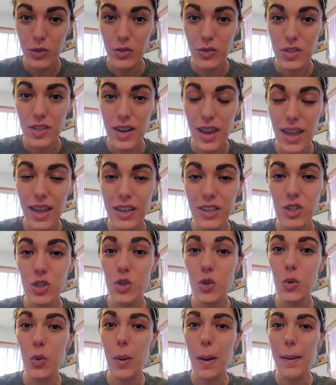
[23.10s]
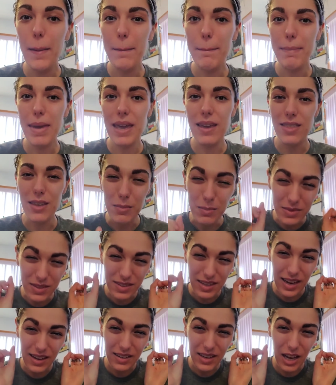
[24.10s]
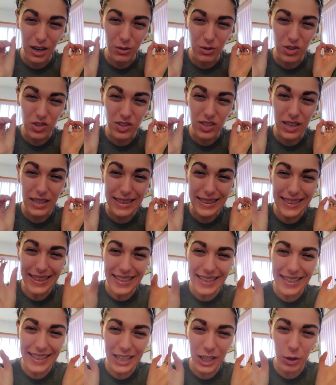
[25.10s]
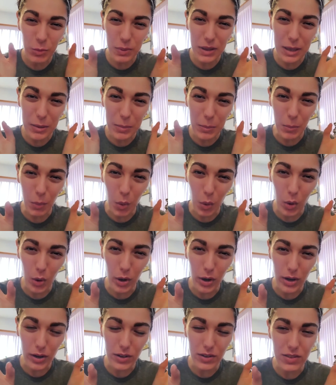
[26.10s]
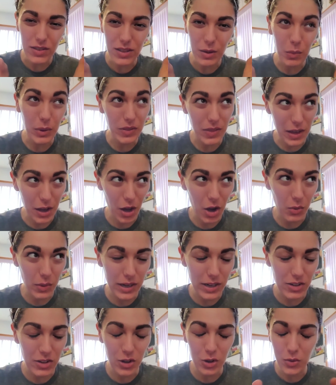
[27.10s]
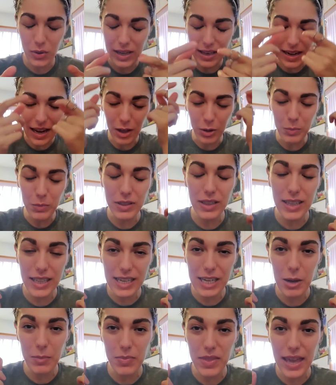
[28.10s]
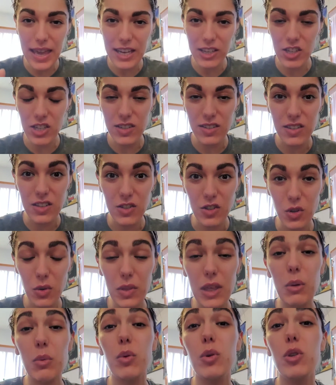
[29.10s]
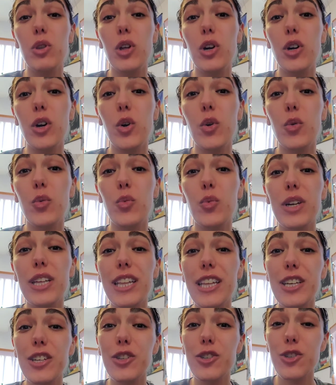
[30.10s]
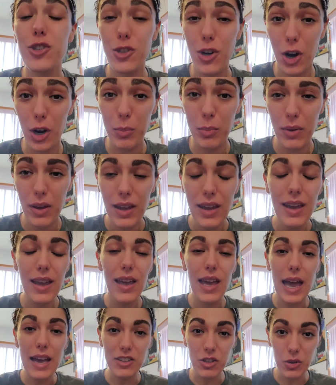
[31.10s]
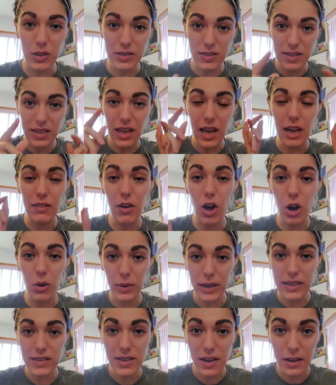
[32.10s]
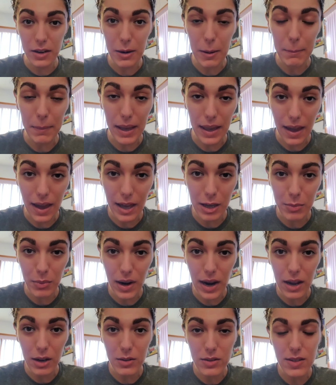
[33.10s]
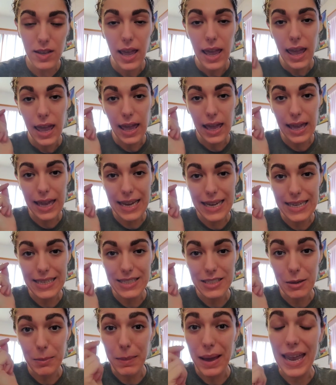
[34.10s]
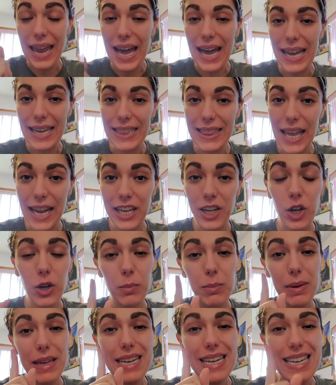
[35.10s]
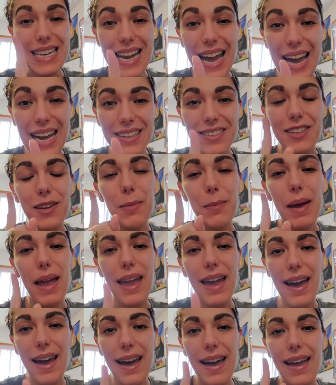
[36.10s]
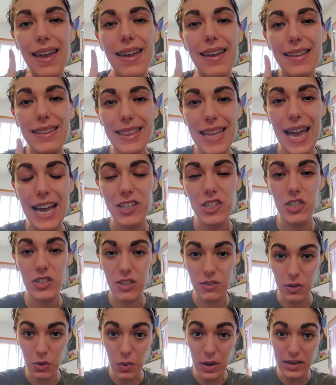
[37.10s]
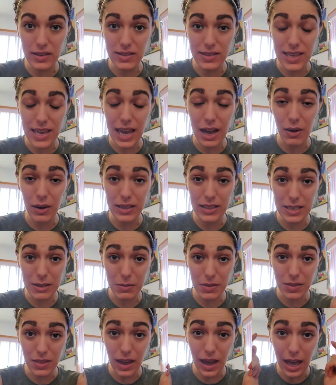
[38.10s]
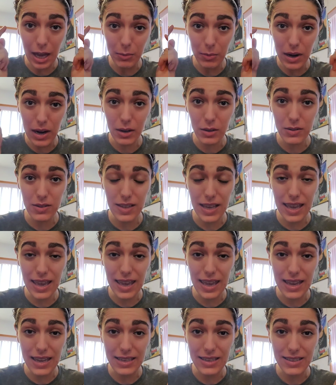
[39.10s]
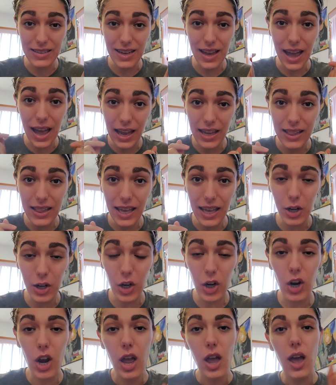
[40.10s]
today to make them stand out just a little bit more than what they already do and help clean up the edges, and so they will look really sharp. As you can see, I've already done my eyebrows and my eyeliner, but not my eyelashes. If you want to see how I did the eyebrows and eyeliner,